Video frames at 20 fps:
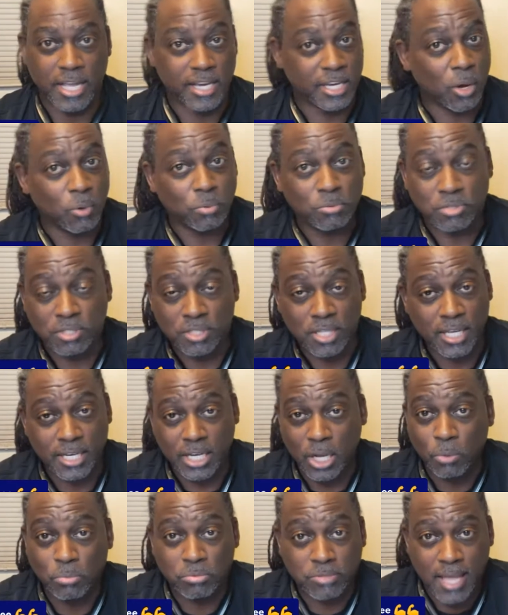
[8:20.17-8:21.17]
and
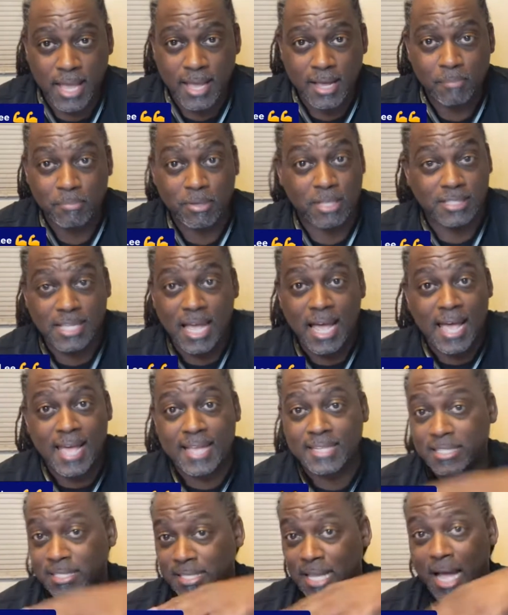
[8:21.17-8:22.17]
don't take them, because I
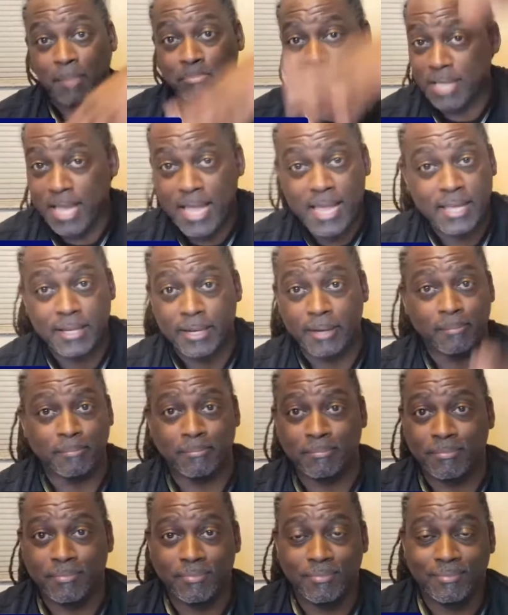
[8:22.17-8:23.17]
had stopped taking
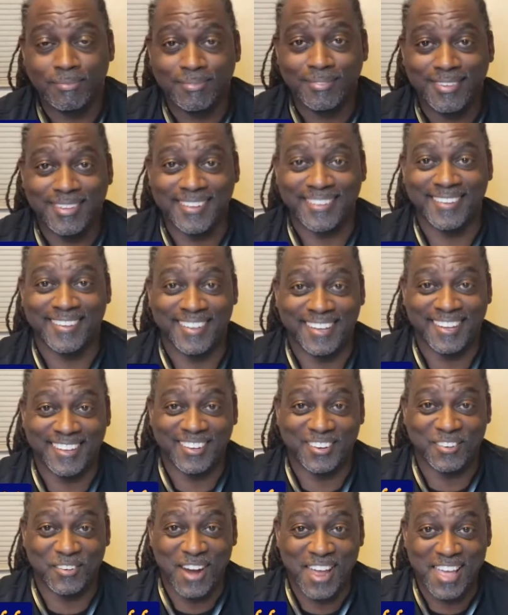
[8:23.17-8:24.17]
them,
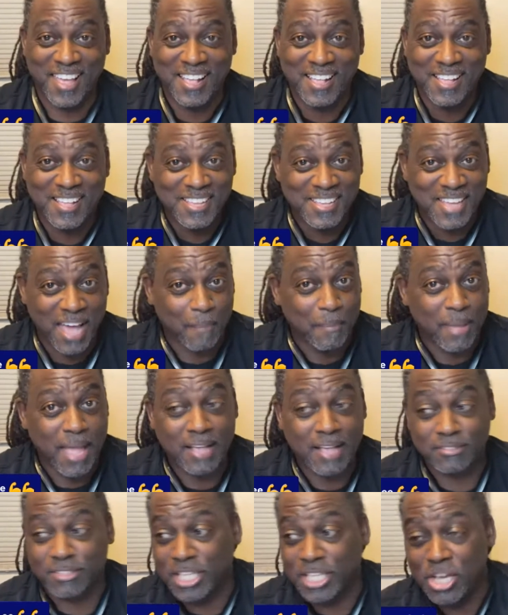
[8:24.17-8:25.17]
right? I
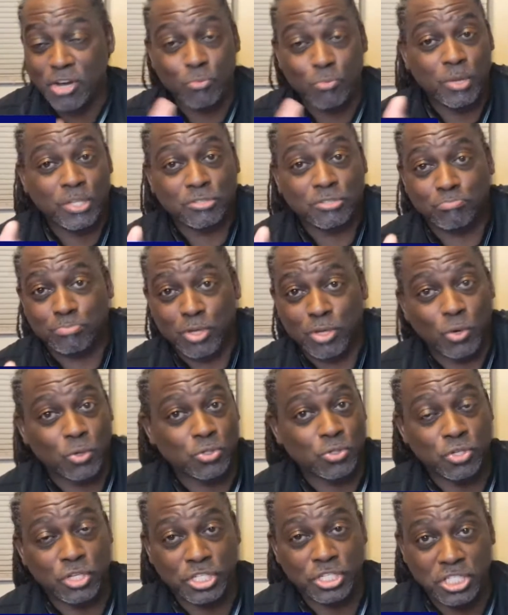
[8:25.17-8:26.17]
mean, I still went
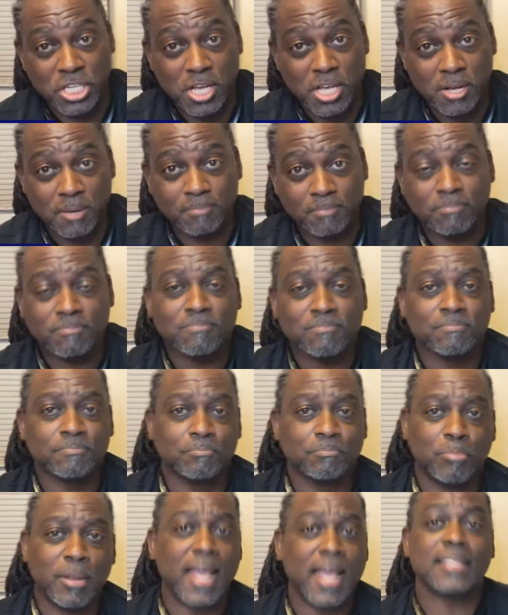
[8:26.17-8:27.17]
going to the gym,
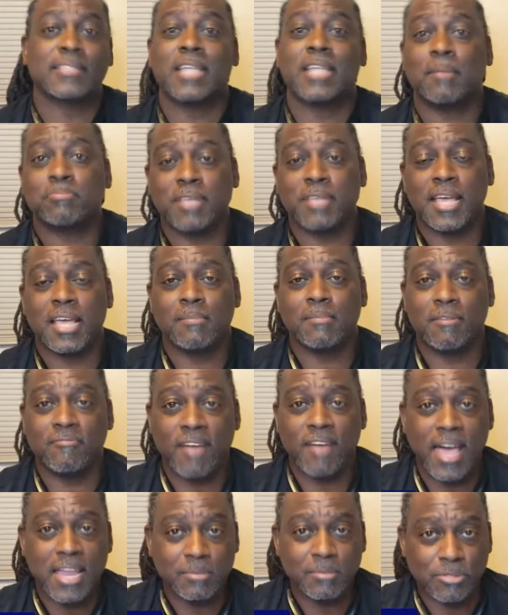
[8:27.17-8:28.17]
but I stopped taking
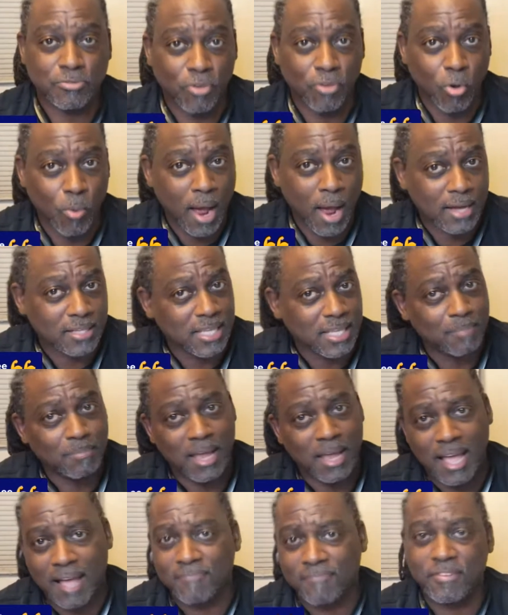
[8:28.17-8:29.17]
my vitamins for a while because
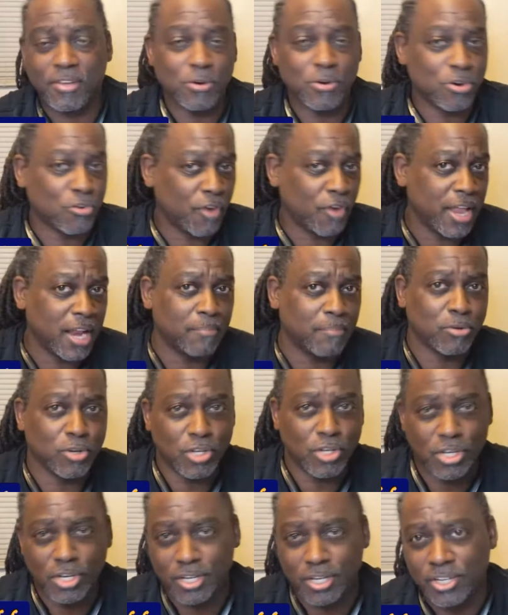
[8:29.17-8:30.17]
I'm like, I feel great,
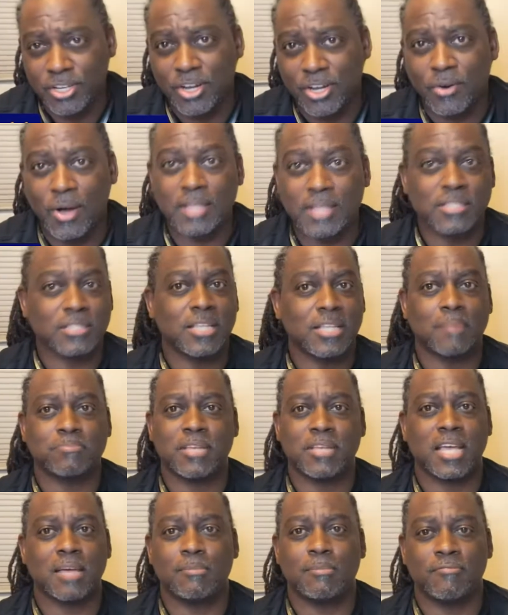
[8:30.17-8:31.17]
I'm good, I just
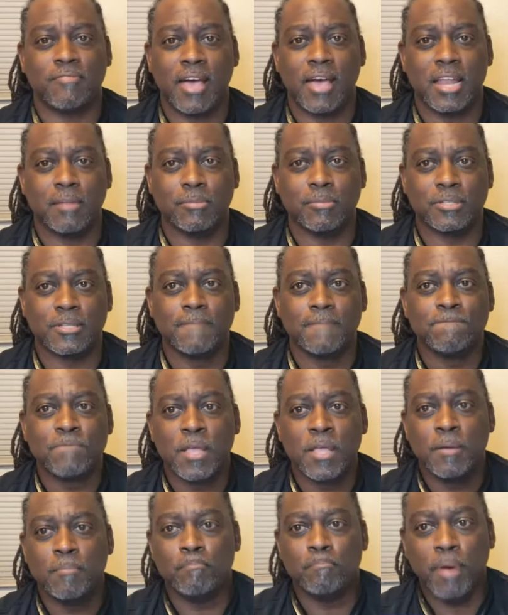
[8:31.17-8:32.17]
stopped taking my vitamins.
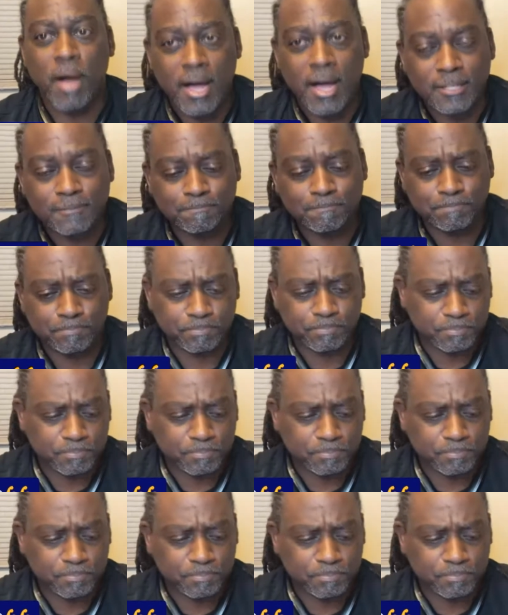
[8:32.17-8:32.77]
But